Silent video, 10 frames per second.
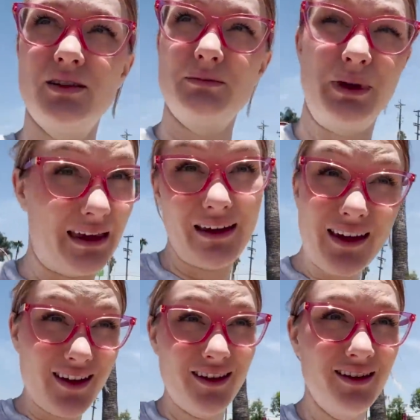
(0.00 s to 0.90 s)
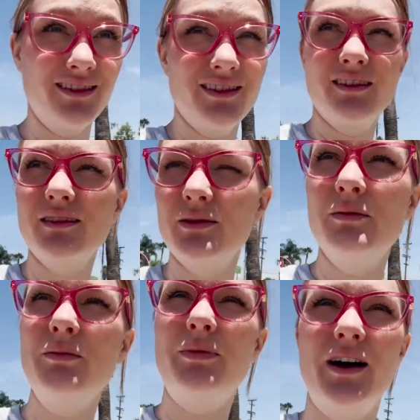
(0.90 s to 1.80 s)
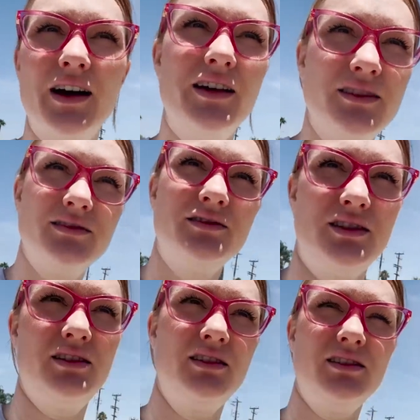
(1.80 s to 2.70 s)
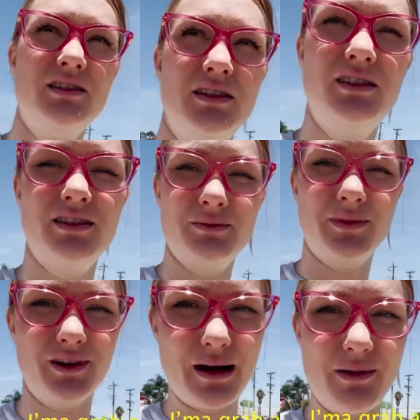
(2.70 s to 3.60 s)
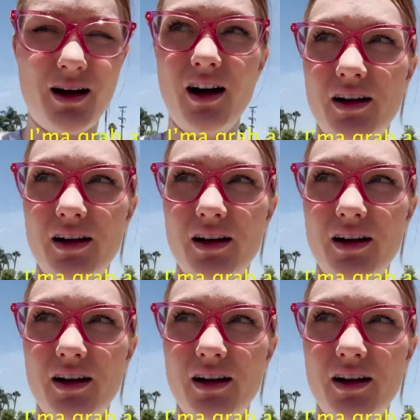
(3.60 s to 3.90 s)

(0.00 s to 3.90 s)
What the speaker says: big, but I'm gonna grab a cart.